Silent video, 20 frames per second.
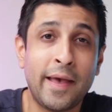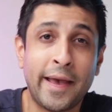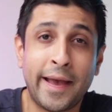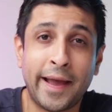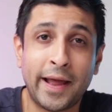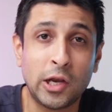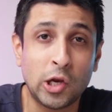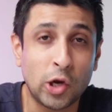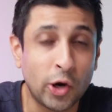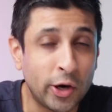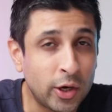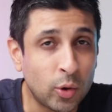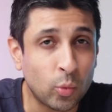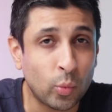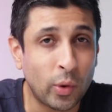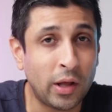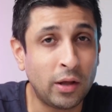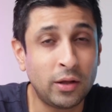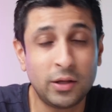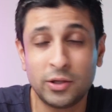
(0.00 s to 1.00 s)
and learn it
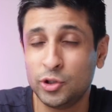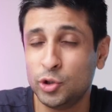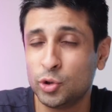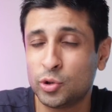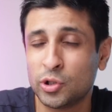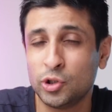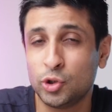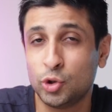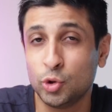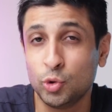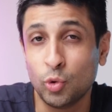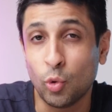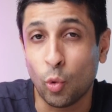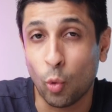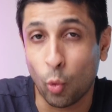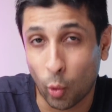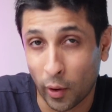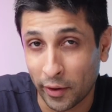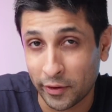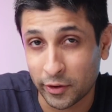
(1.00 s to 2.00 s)
well, you can do
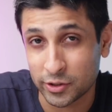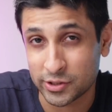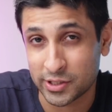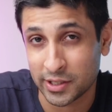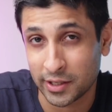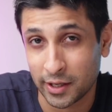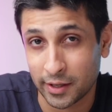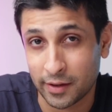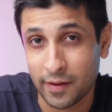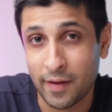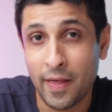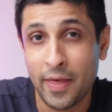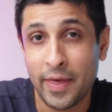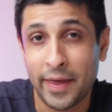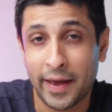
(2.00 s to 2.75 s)
wonders in it.